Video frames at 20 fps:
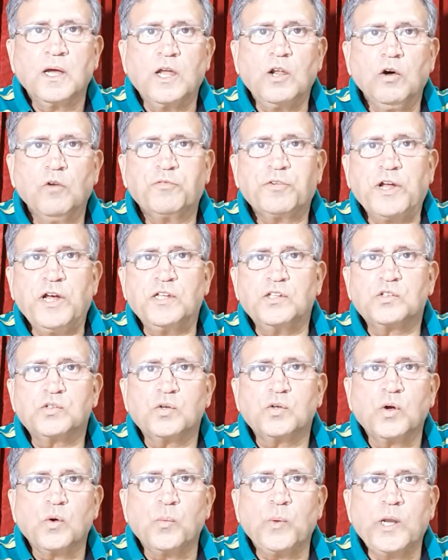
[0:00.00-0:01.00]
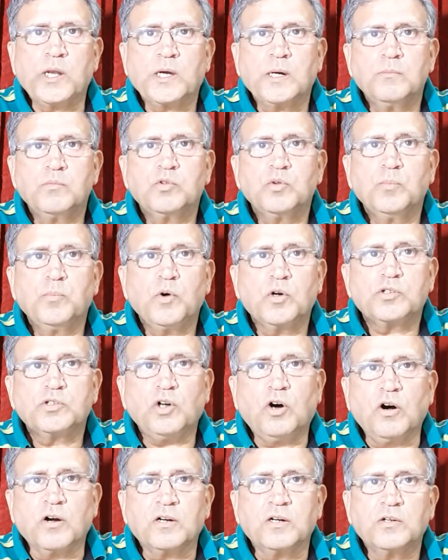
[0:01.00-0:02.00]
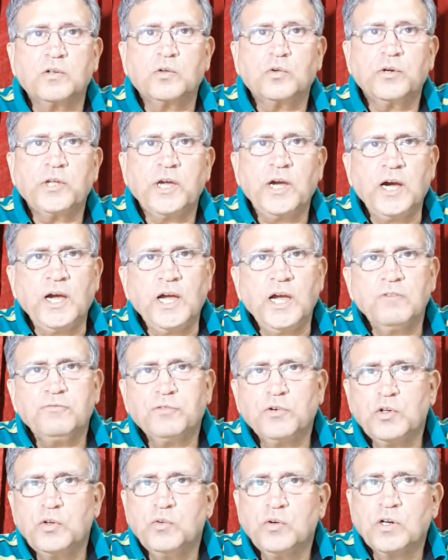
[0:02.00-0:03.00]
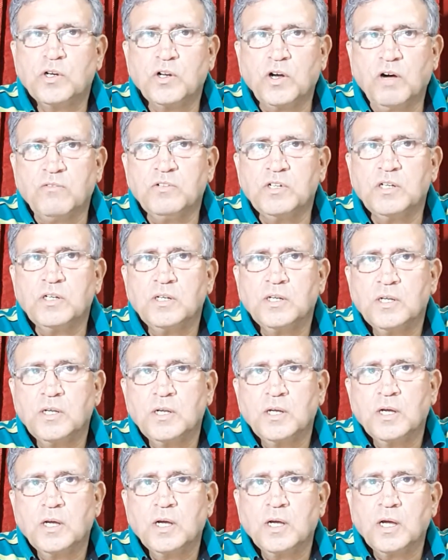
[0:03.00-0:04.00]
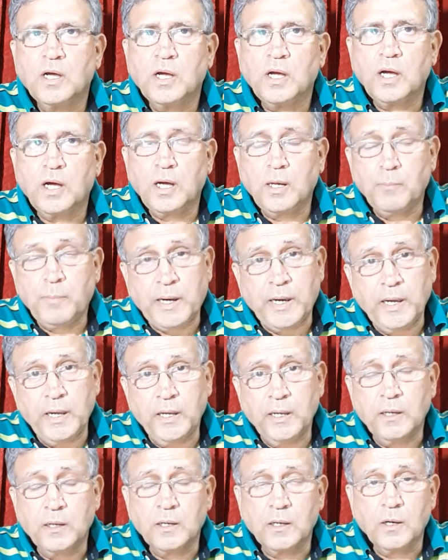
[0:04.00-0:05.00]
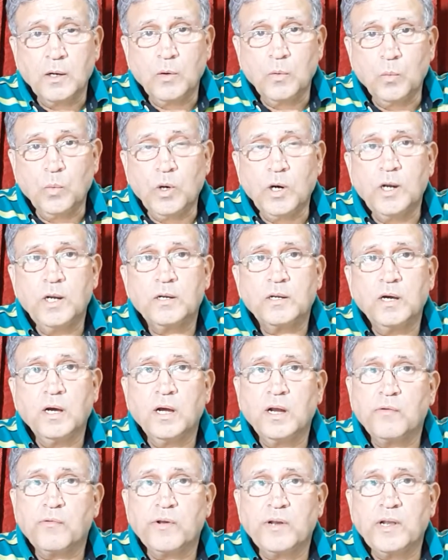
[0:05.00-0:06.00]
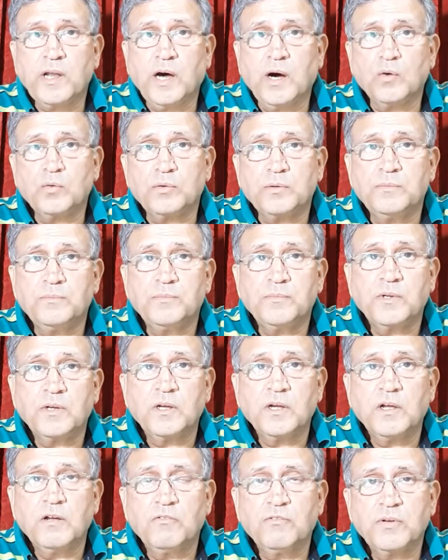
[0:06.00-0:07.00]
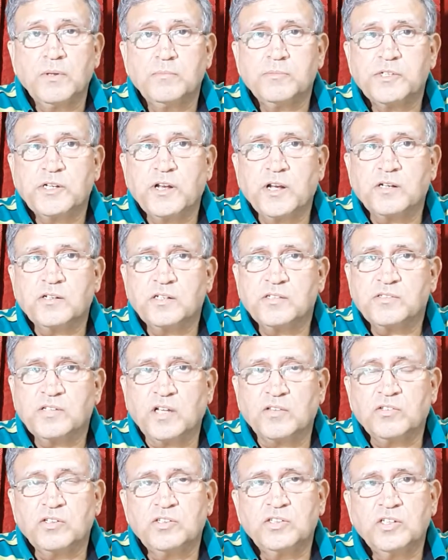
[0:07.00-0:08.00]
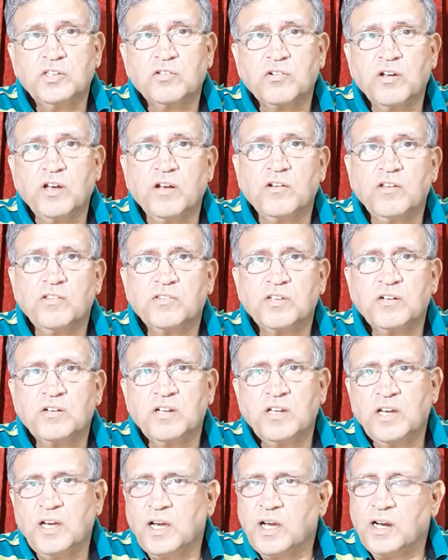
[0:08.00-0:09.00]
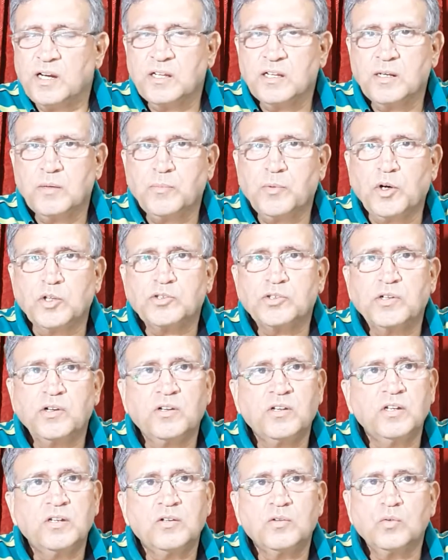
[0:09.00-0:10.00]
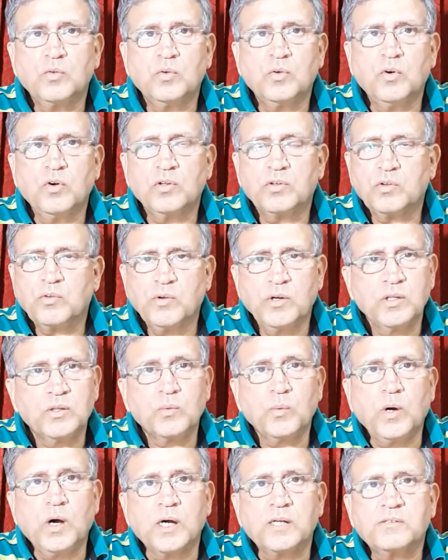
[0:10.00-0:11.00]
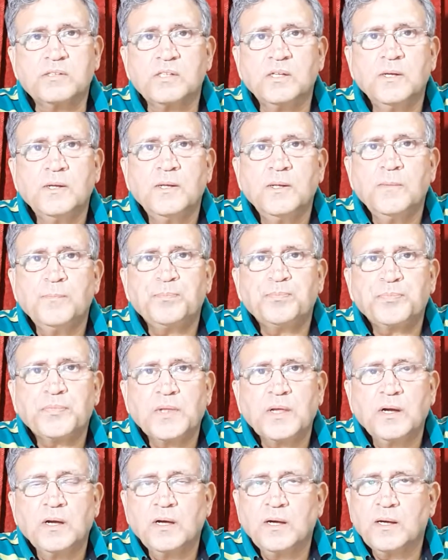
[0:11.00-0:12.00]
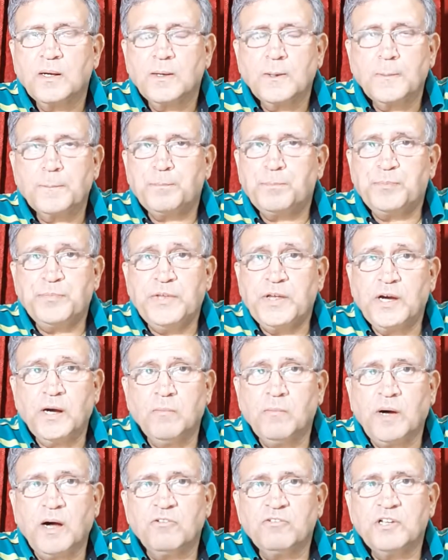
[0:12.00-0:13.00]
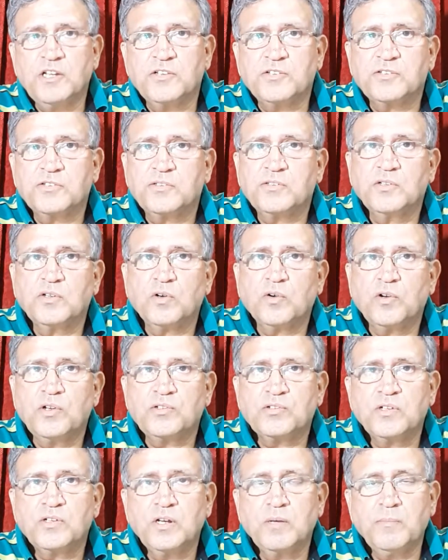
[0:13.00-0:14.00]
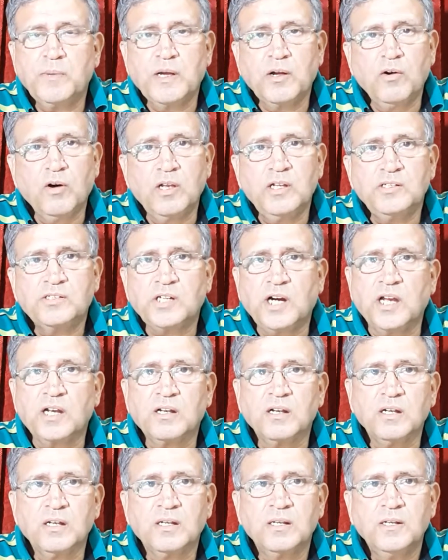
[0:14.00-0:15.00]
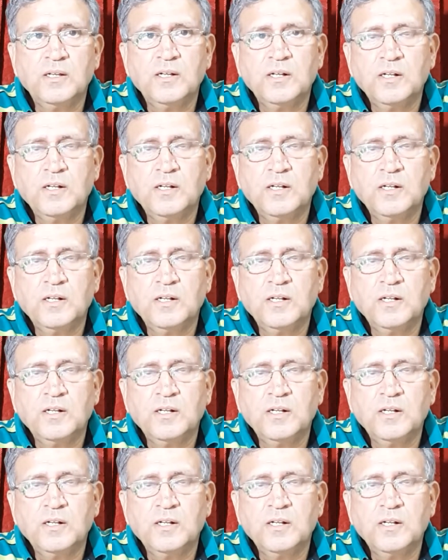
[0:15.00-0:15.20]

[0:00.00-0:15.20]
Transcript: Hello friends, welcome to Book Talk. Today I have for you a novel by world-renowned film director Satyajit Ray. Recently I had an opportunity to go through his works. They are marvelous. The original Bengali title